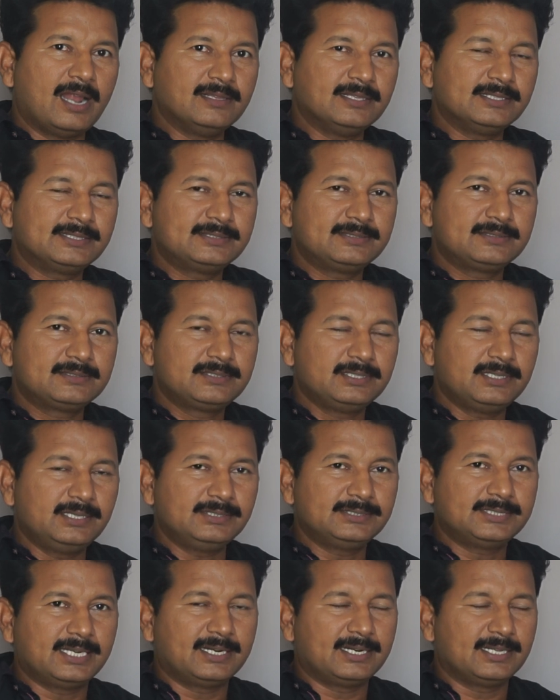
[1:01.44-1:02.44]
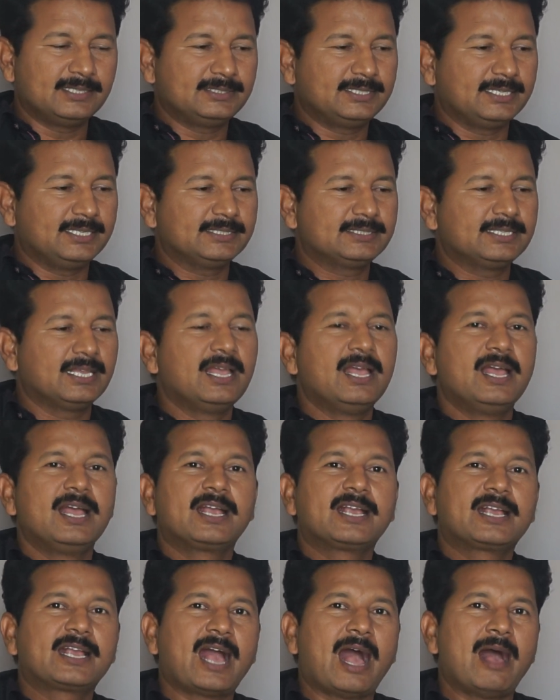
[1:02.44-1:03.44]
And the third sentence is
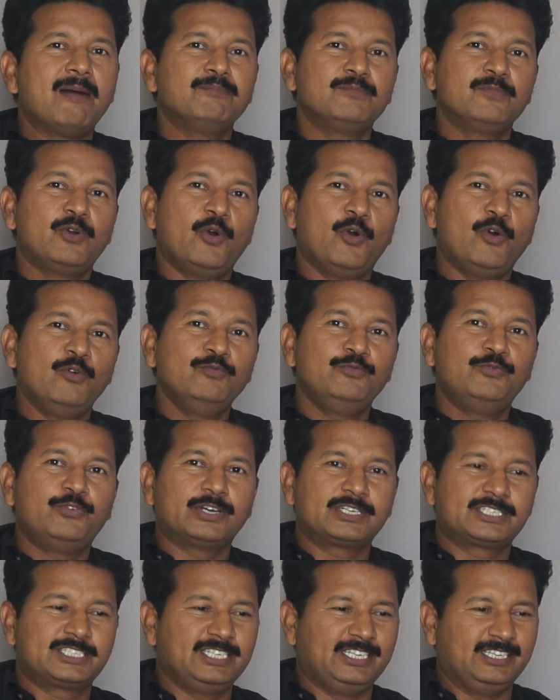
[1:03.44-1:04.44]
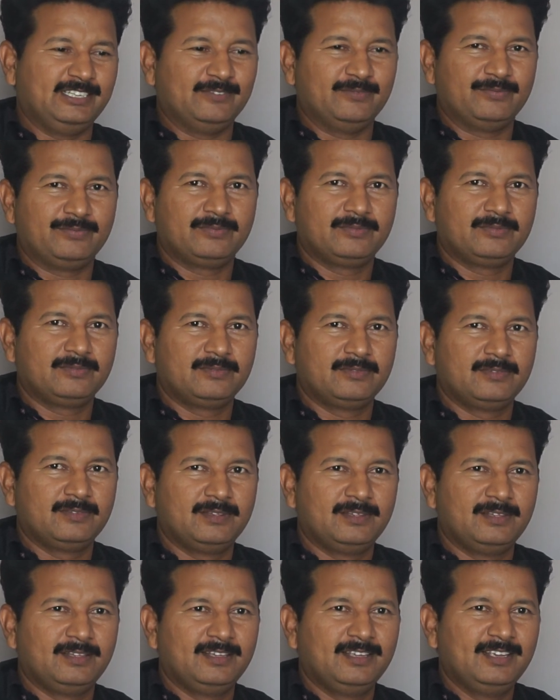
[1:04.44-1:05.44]
come home for tea.
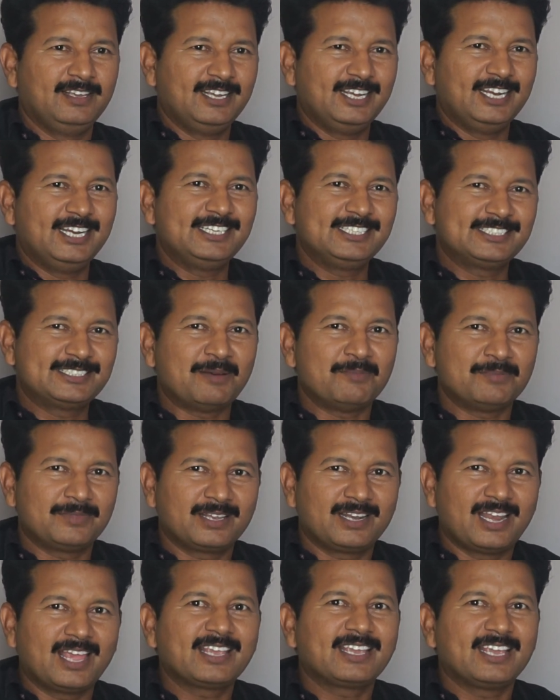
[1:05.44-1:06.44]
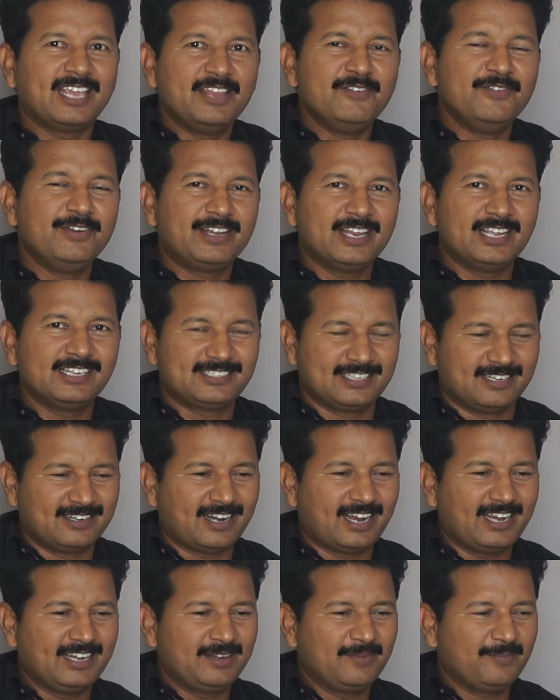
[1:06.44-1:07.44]
It is something like invitation,
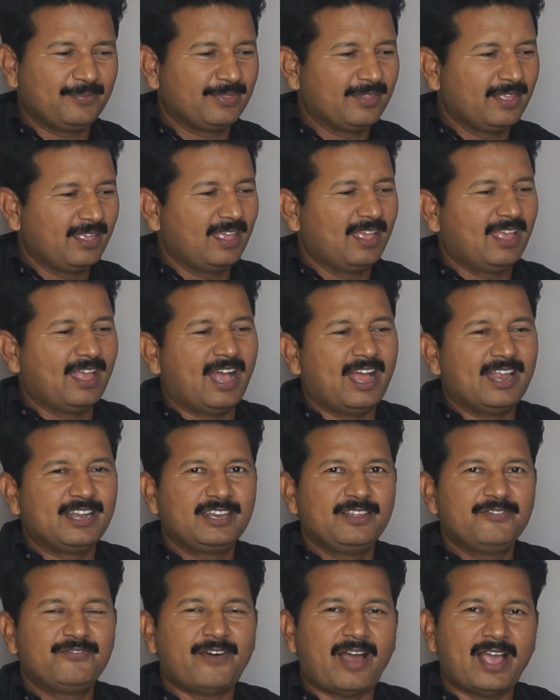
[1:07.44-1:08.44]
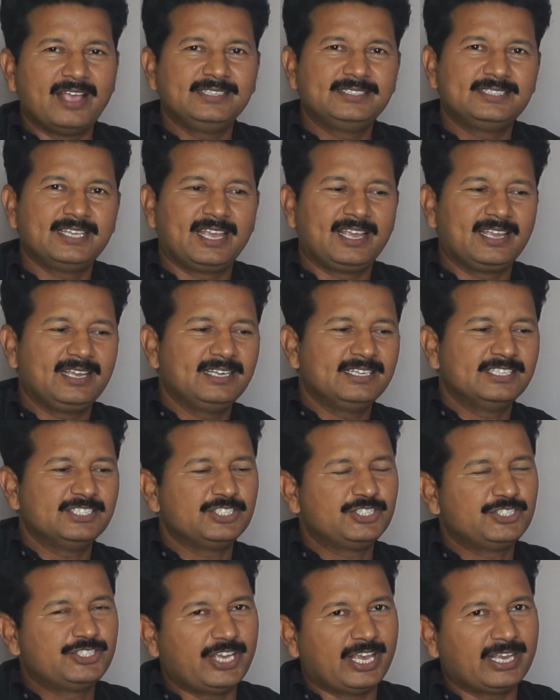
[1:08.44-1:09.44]
right? And if I say
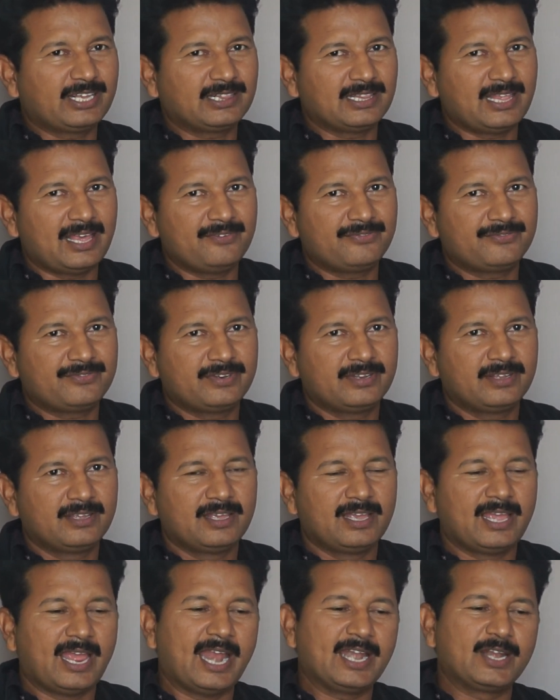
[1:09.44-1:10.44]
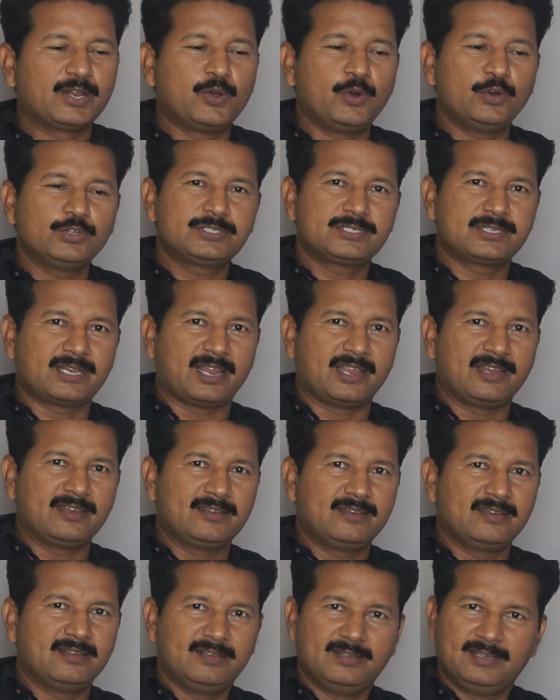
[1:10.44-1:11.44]
take left and go
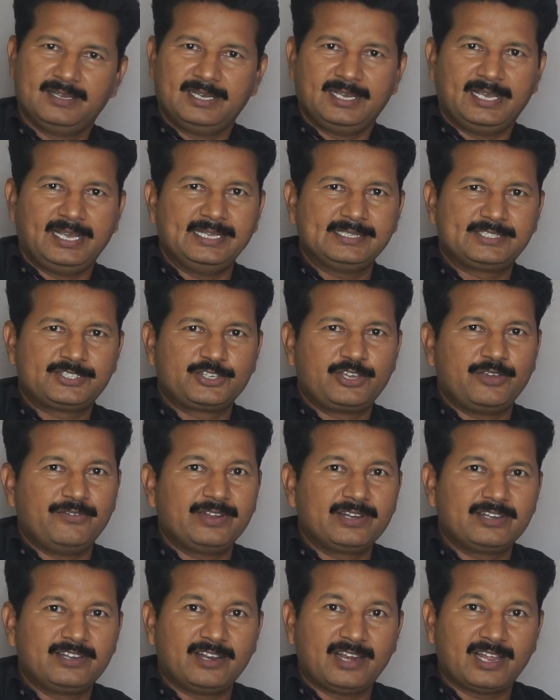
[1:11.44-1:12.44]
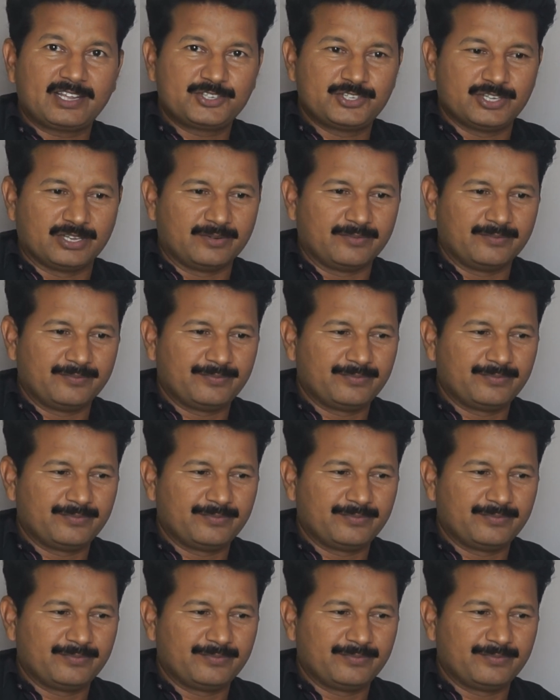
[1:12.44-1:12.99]
straight, it's giving direction.